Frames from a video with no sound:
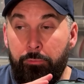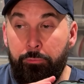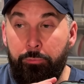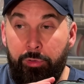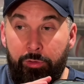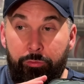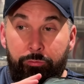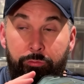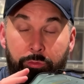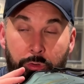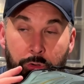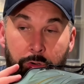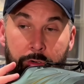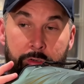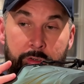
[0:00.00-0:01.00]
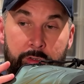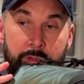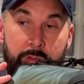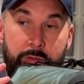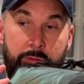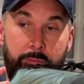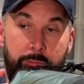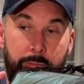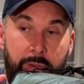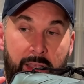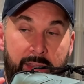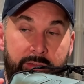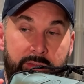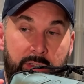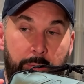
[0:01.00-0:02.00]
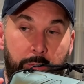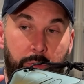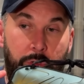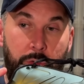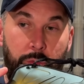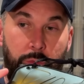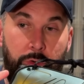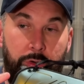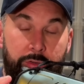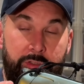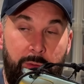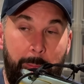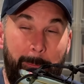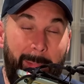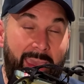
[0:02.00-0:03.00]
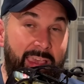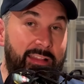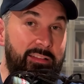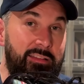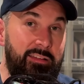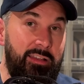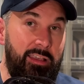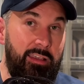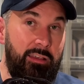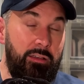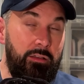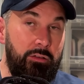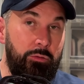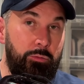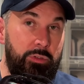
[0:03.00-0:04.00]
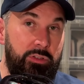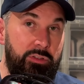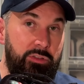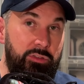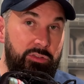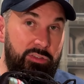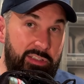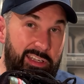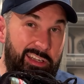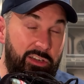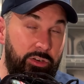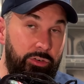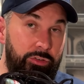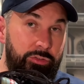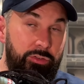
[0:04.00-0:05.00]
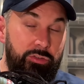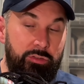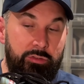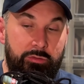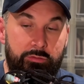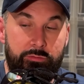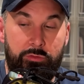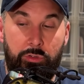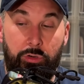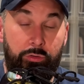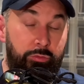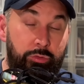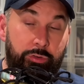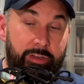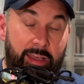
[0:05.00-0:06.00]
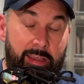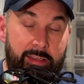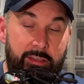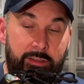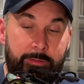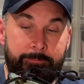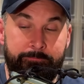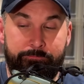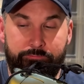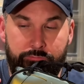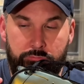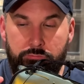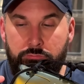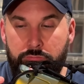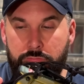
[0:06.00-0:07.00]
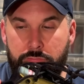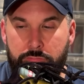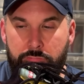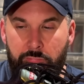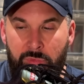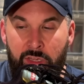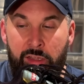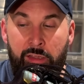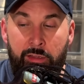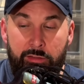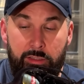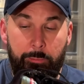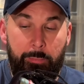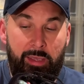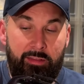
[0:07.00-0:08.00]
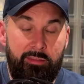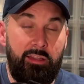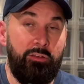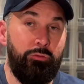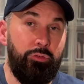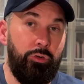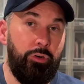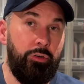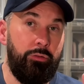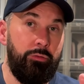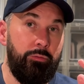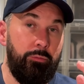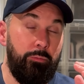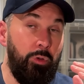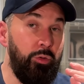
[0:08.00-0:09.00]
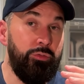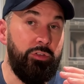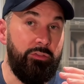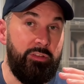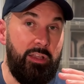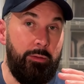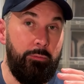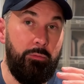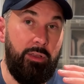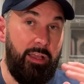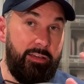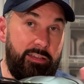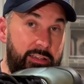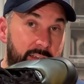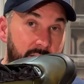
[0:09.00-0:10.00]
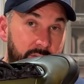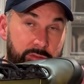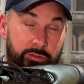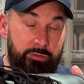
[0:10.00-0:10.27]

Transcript: before basketball were the main thing with sneakers or for Nike, the main thing for most of them, Adidas